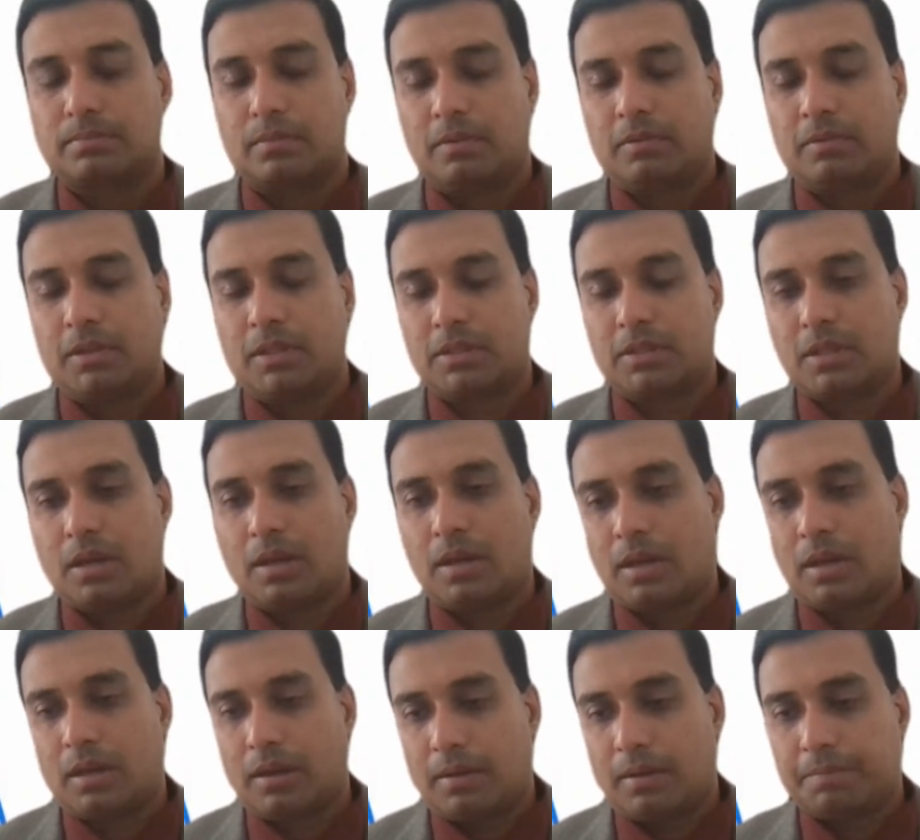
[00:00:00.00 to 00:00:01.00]
which
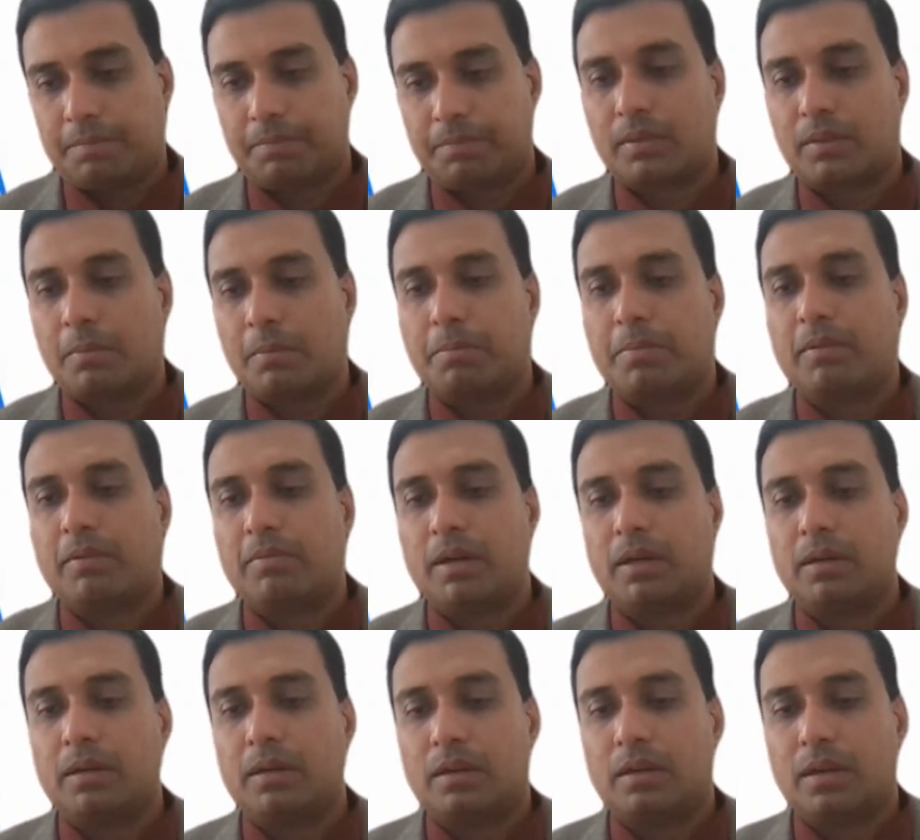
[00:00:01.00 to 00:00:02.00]

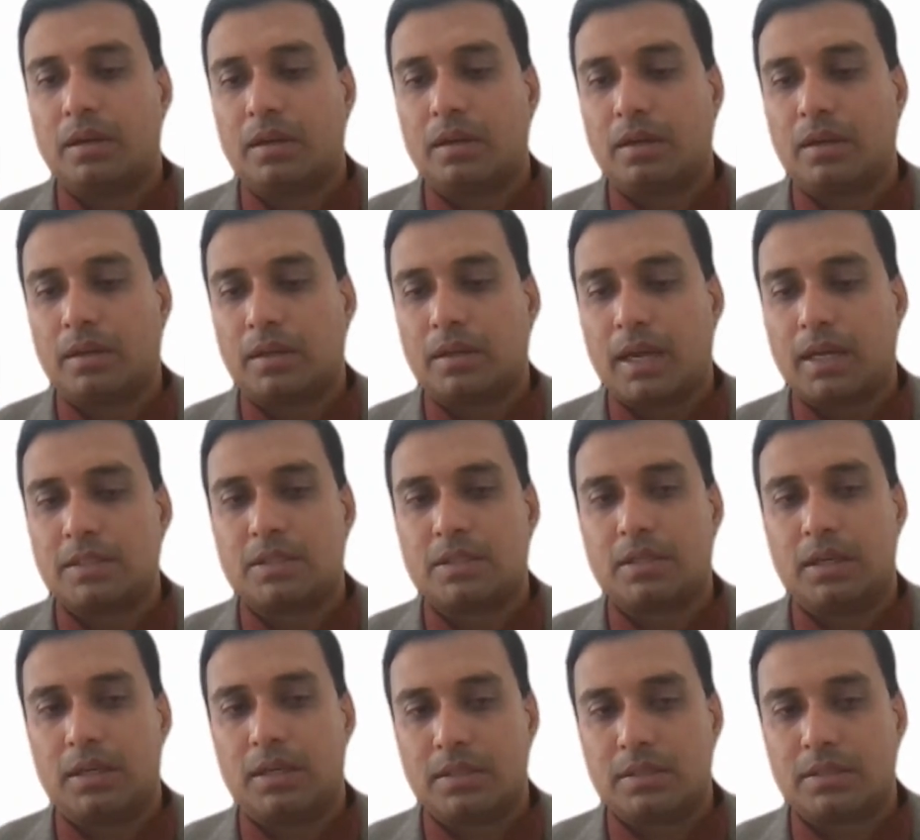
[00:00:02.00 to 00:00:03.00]
prevent
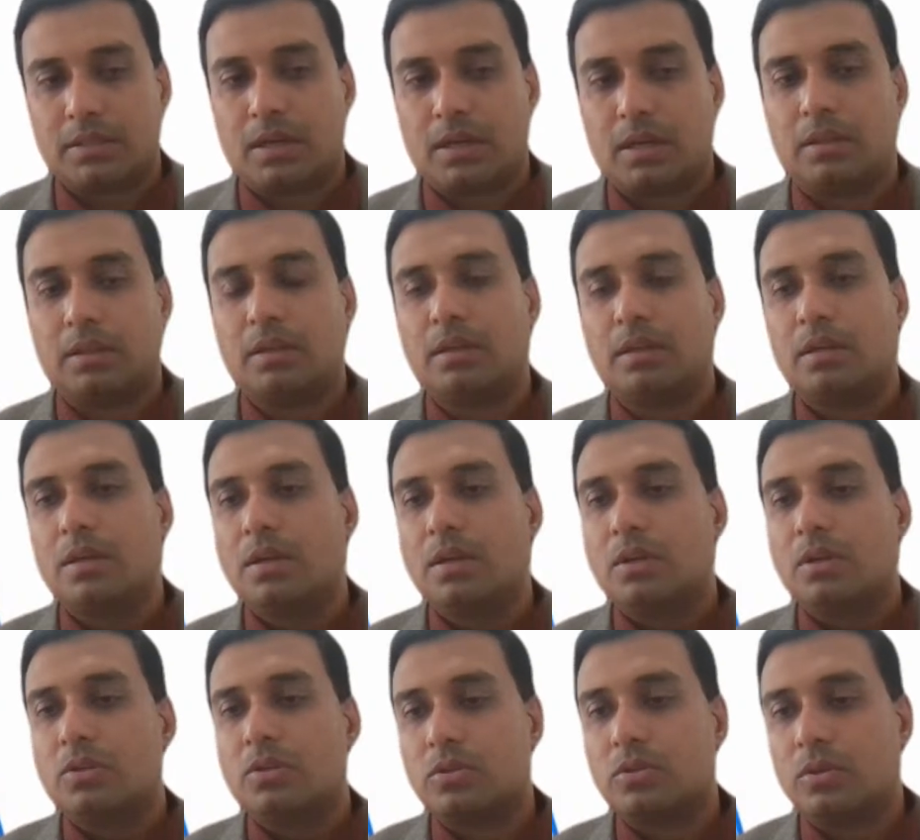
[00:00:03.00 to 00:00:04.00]
gastritis rather.
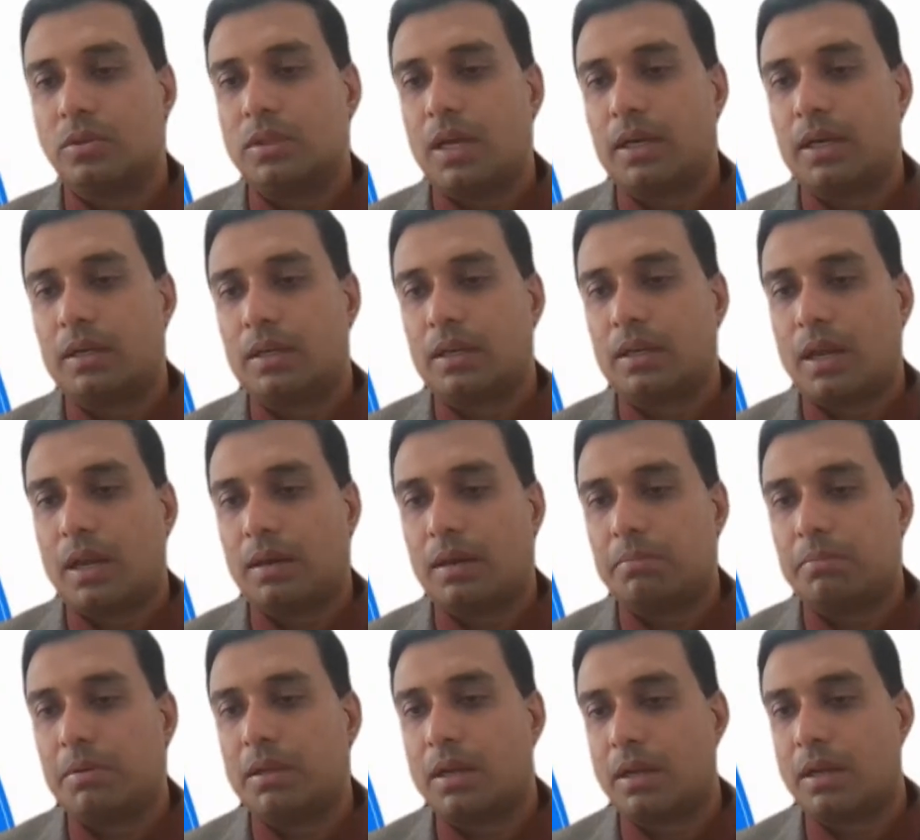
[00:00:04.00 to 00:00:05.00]
So that
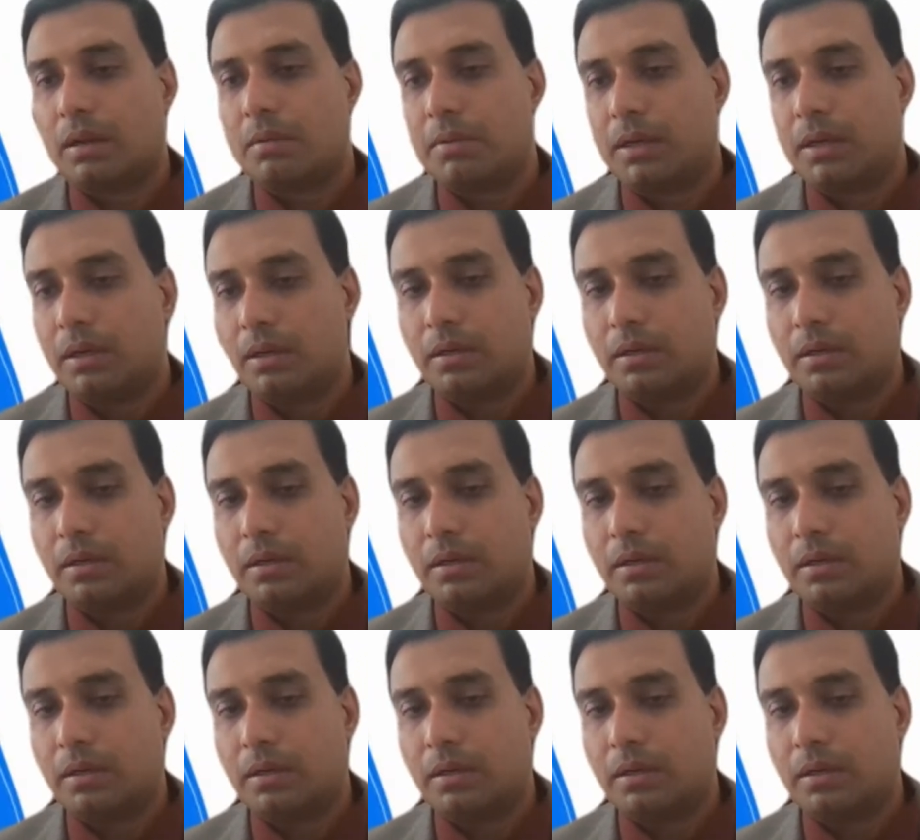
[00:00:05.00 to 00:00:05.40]
can be recommended.